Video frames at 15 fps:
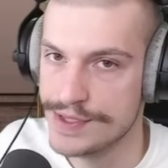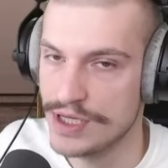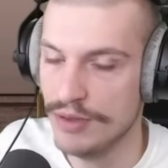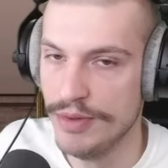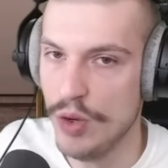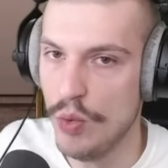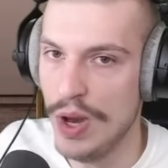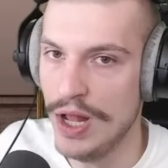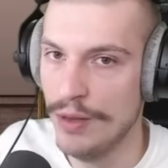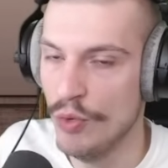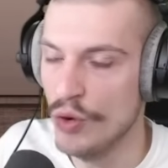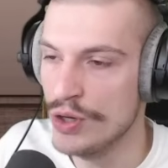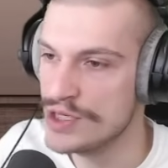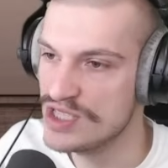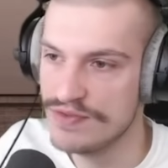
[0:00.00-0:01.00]
Gonna be a while,
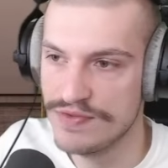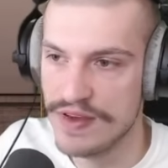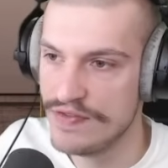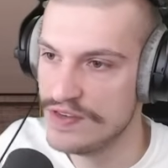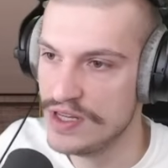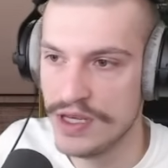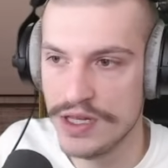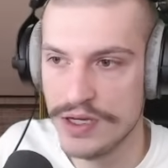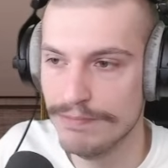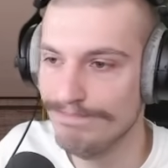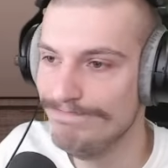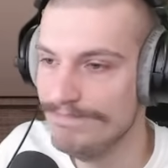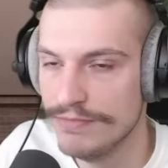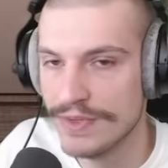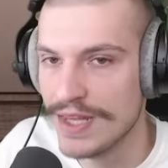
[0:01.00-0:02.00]
boys.
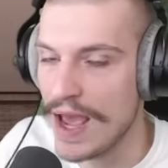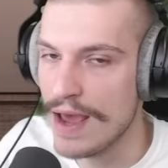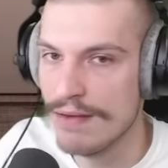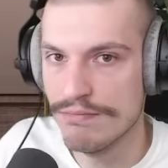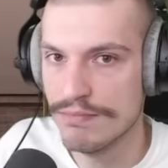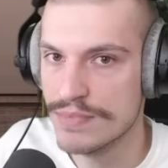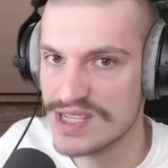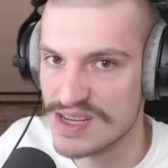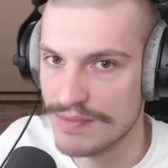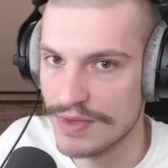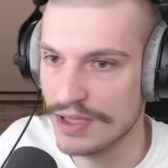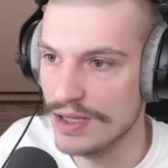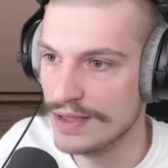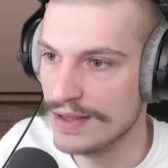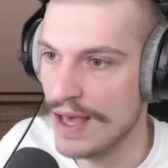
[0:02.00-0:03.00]
15, 10,
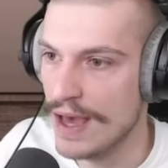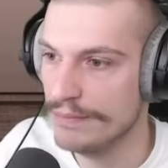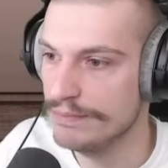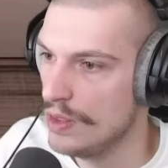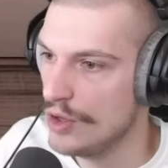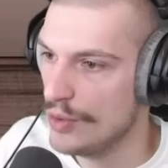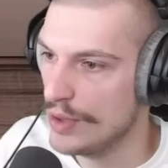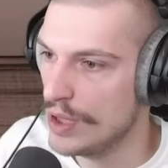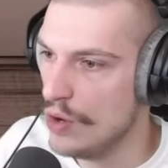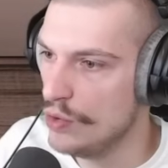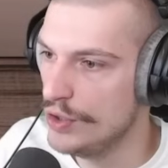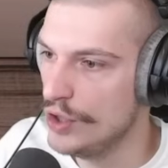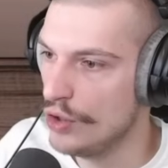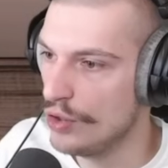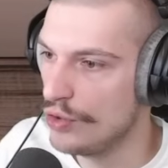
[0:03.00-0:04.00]
something like that. There we go.
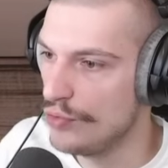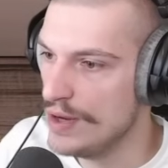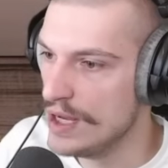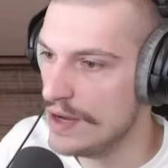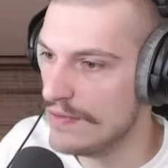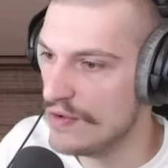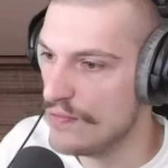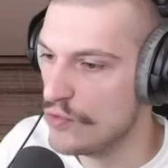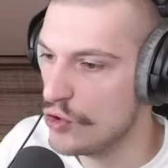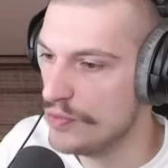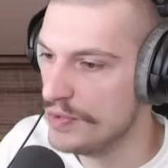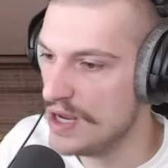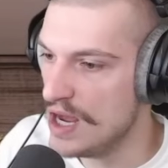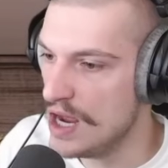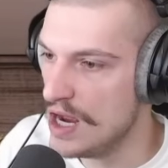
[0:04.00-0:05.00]
Tier 3 government reform
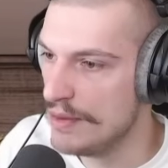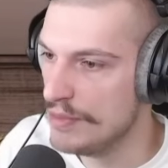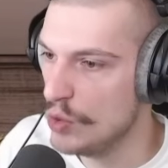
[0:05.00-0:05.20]
time.